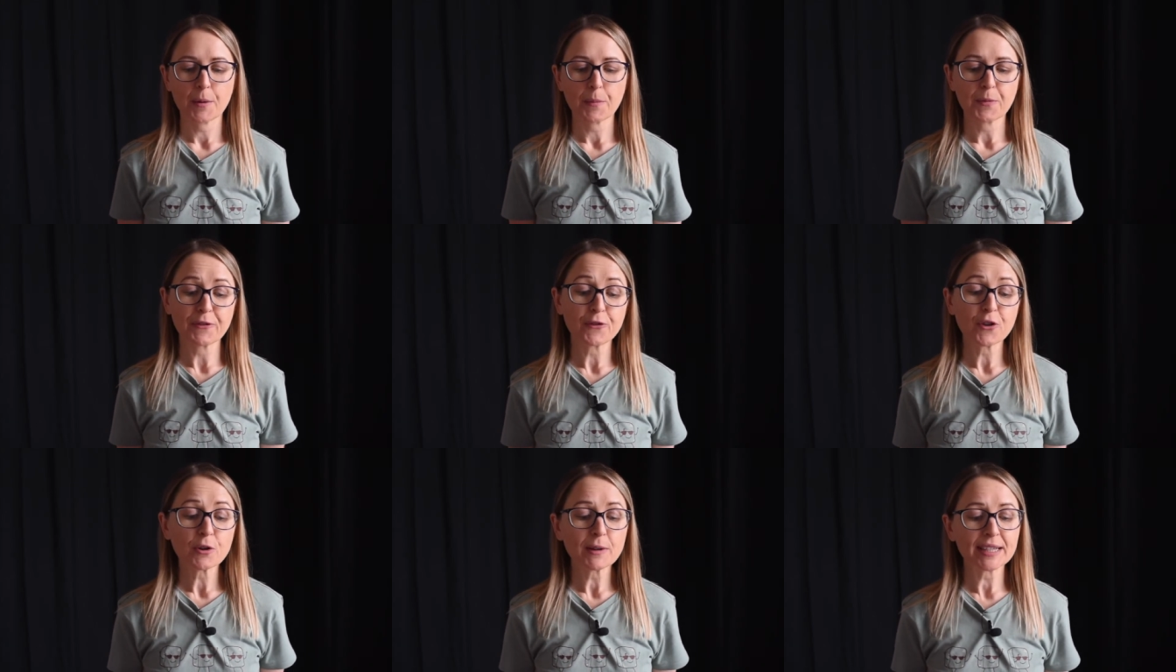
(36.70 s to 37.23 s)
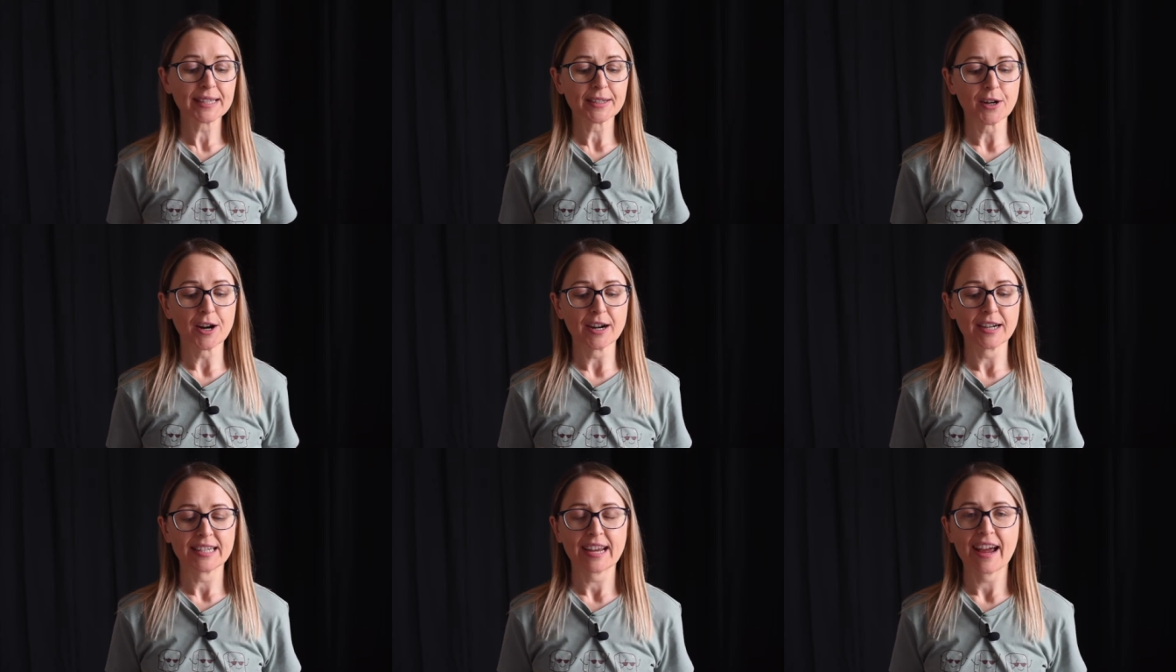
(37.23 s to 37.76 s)
Before we
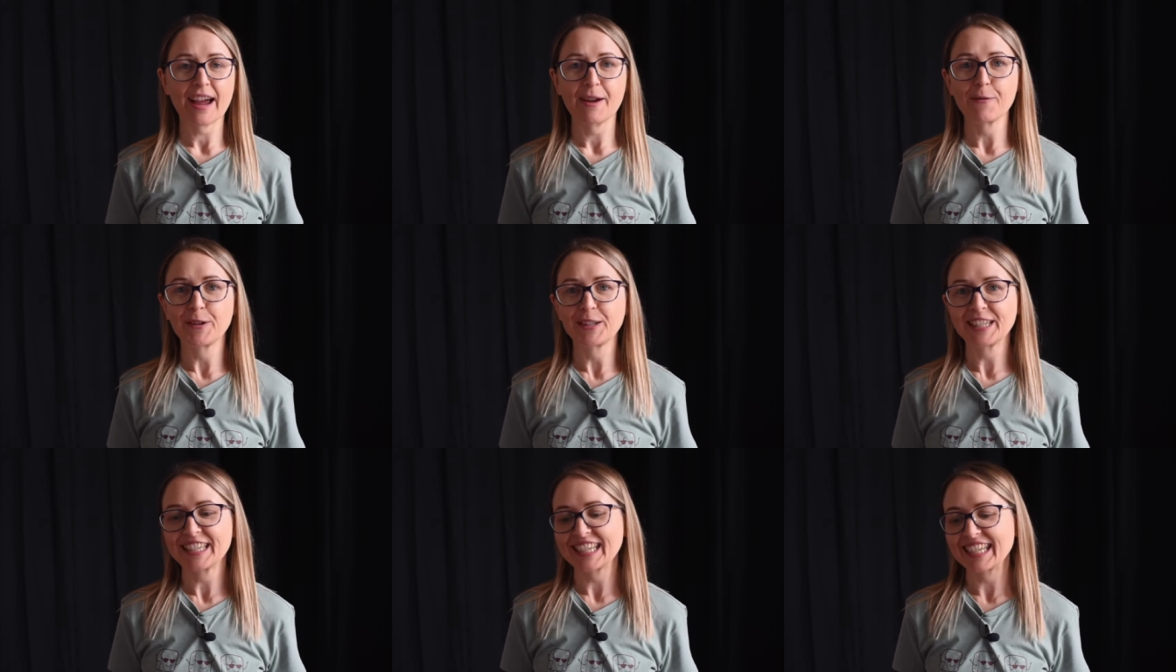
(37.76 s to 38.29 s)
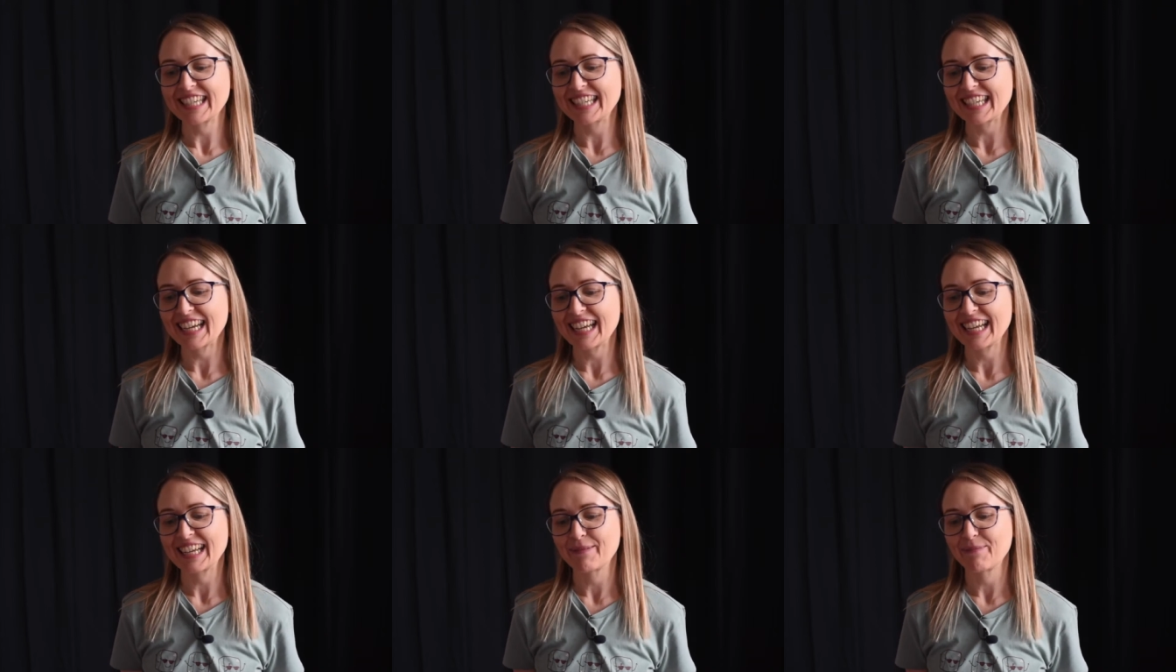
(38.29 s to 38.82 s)
start, I wanted
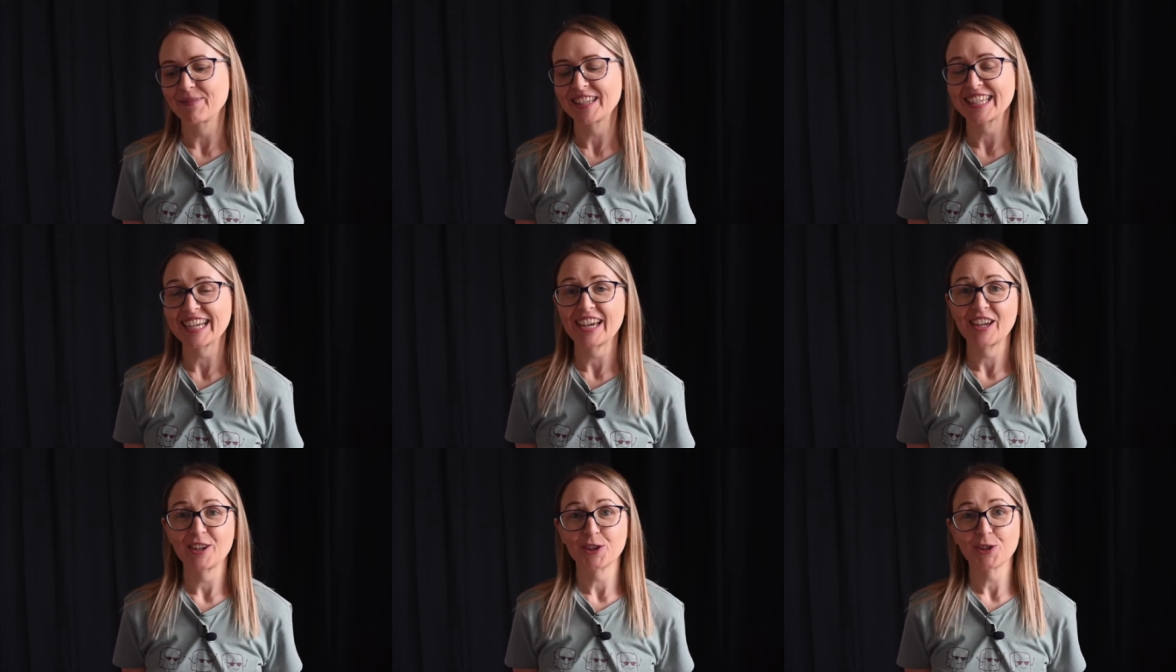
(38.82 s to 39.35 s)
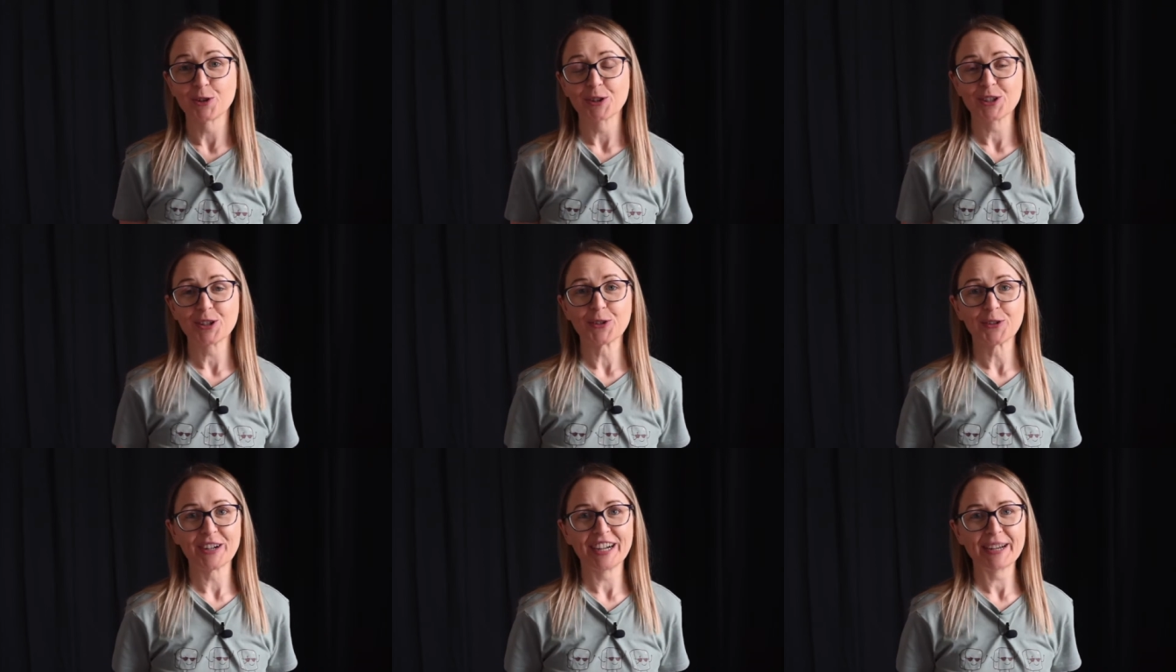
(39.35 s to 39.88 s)
um, to tell you a short
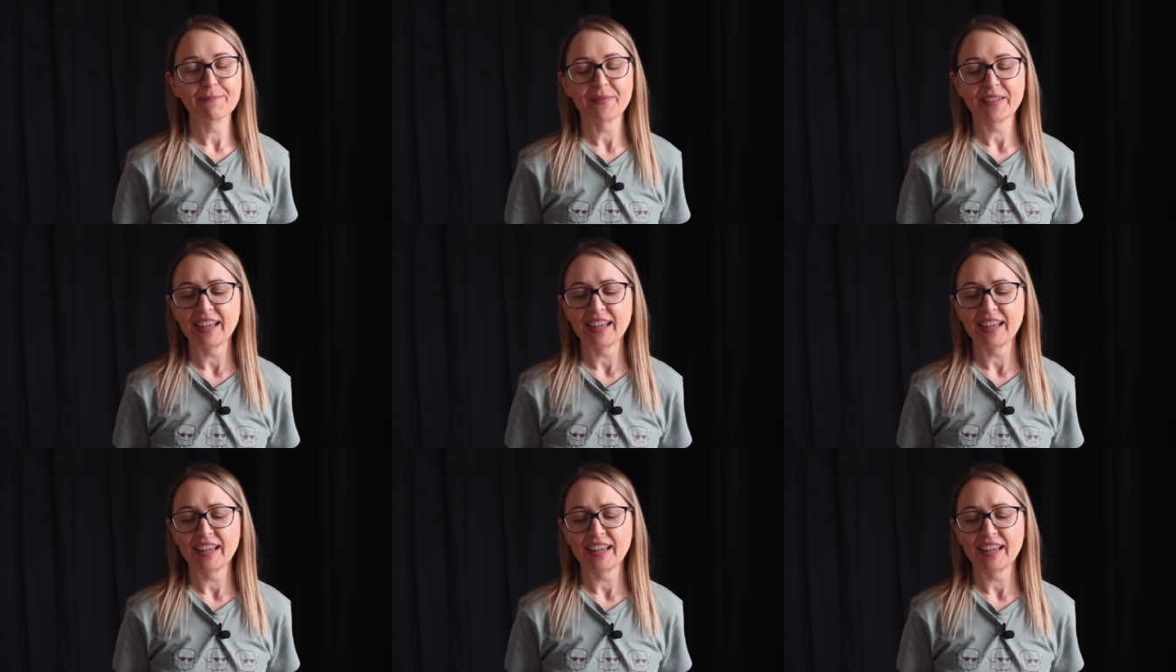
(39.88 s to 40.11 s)
story.